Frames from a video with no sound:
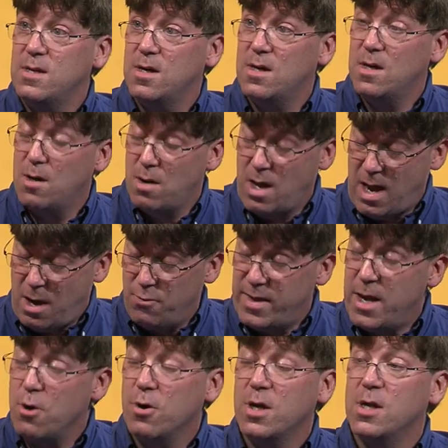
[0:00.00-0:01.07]
how
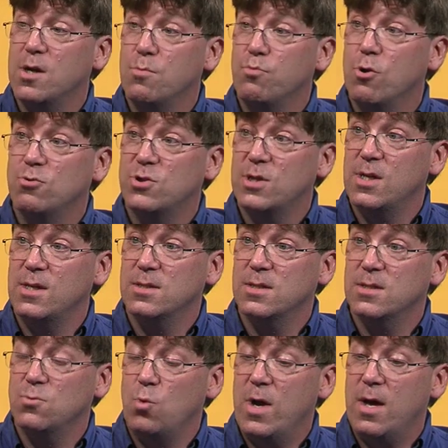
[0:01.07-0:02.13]
they are going to approach things
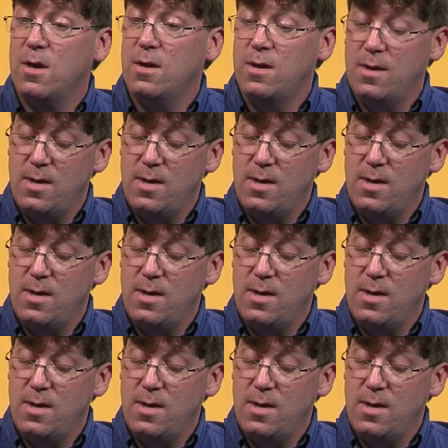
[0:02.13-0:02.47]
as well.